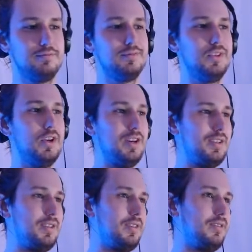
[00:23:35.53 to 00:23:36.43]

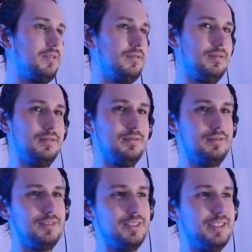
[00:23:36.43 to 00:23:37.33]
Nice.
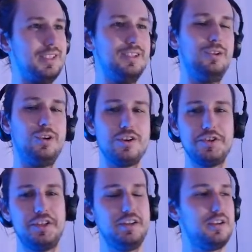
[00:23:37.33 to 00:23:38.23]
A little
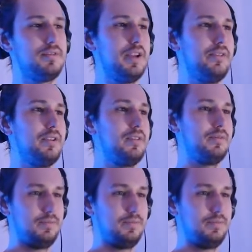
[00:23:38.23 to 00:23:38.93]
RNG in our favor.